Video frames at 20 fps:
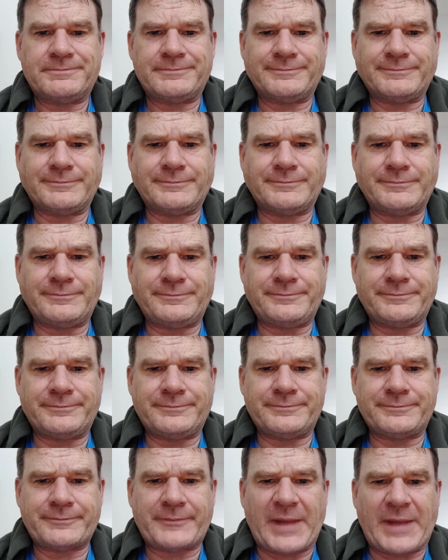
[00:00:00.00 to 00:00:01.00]
It's
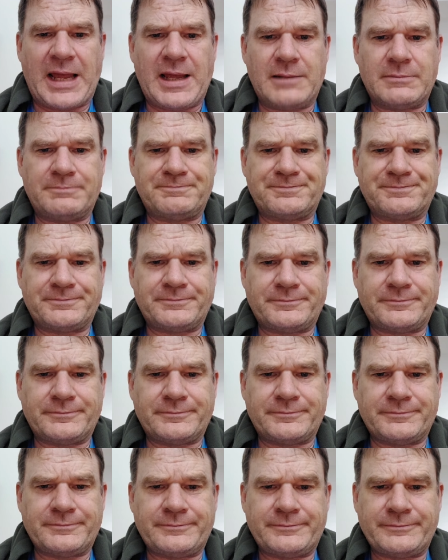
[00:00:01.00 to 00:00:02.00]

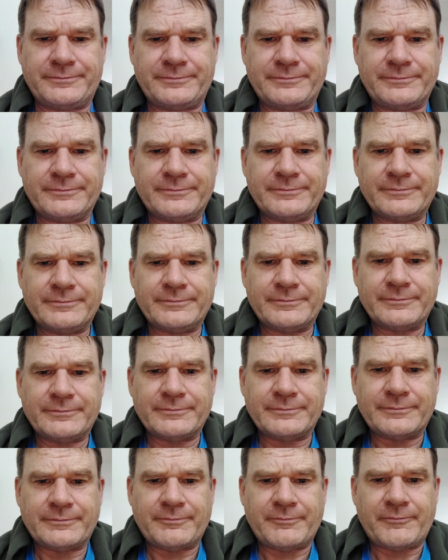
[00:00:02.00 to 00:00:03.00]
been
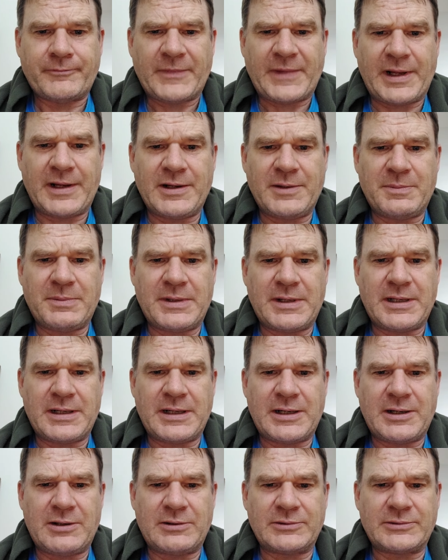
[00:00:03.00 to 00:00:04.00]
a
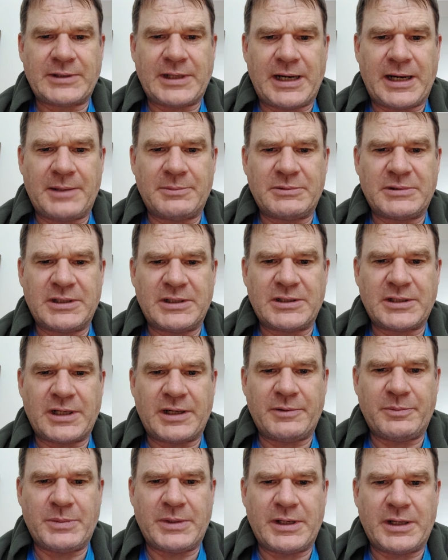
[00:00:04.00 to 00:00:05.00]
long time since
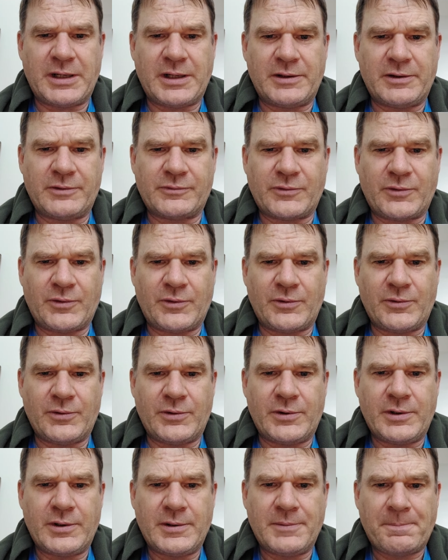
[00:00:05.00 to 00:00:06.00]
I've been on the
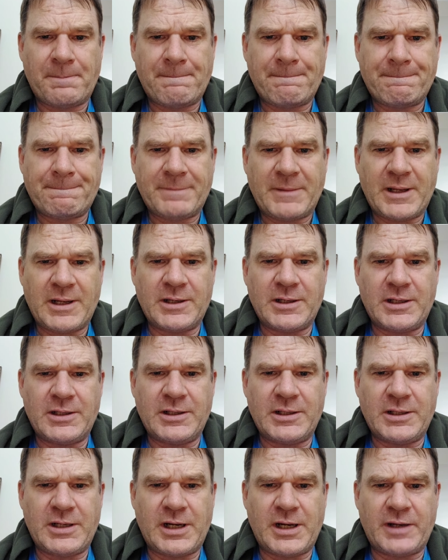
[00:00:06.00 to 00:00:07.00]
road. I
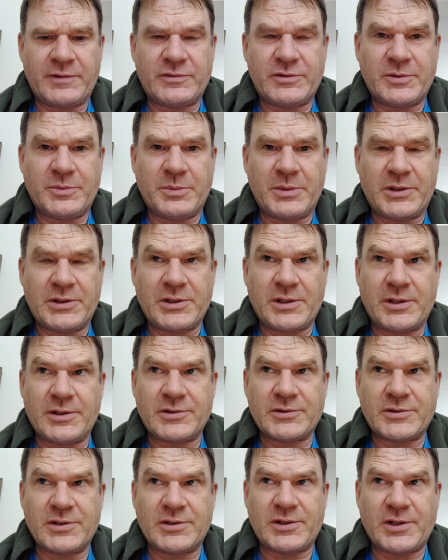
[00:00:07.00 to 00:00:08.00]
didn't have too much
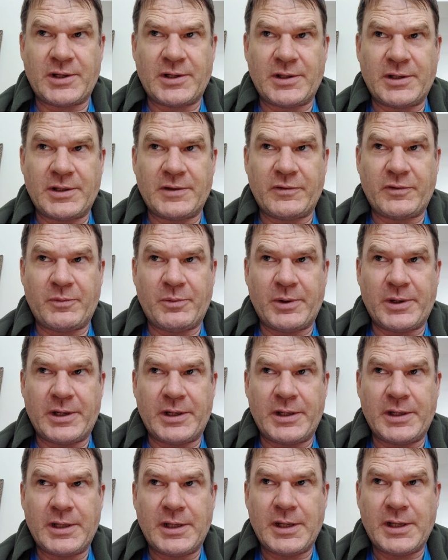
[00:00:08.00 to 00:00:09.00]
else to tell
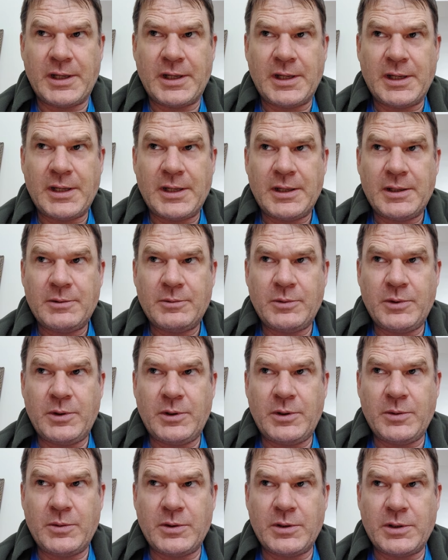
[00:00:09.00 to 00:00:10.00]
anybody.
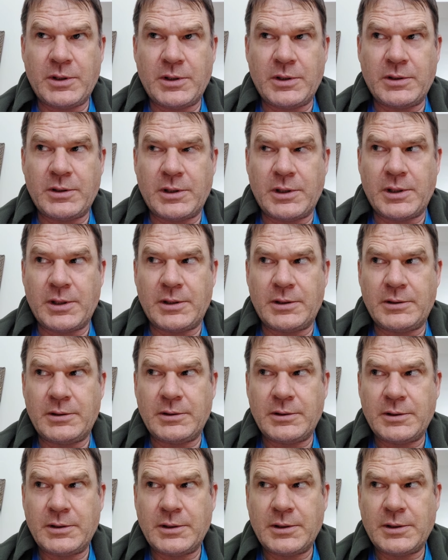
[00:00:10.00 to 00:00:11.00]
We were
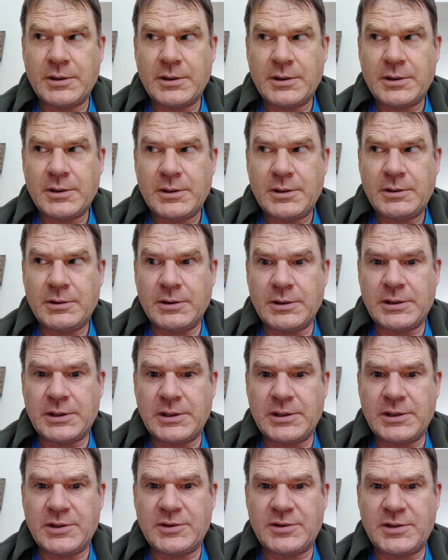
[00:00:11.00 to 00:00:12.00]

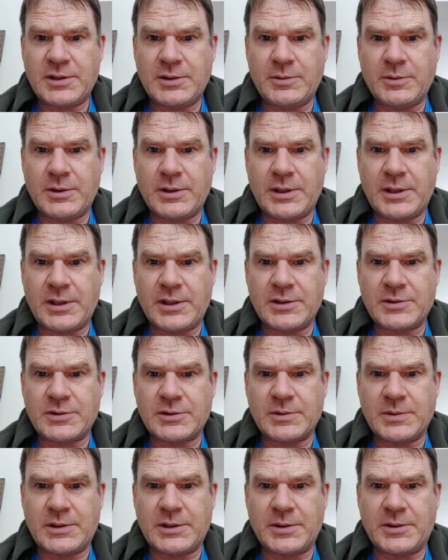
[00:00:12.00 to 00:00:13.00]
looking to see what else
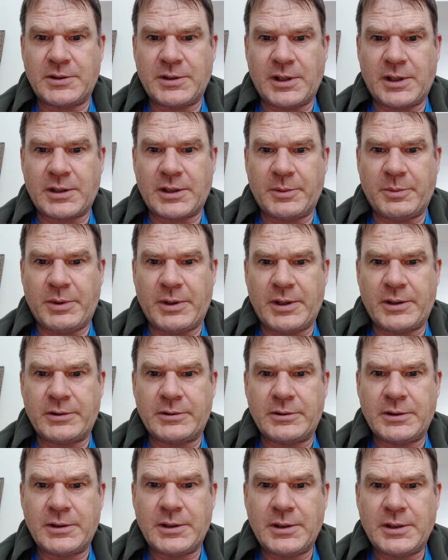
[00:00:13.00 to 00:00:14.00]
we could talk
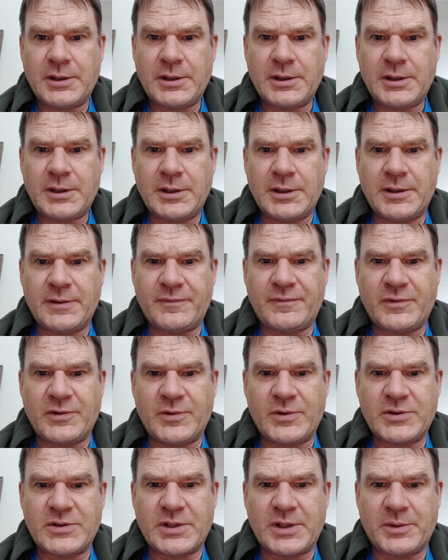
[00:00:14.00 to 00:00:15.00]
about and if
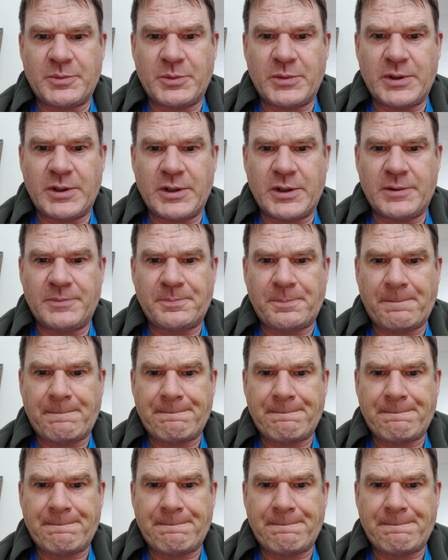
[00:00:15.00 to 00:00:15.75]
there's something here.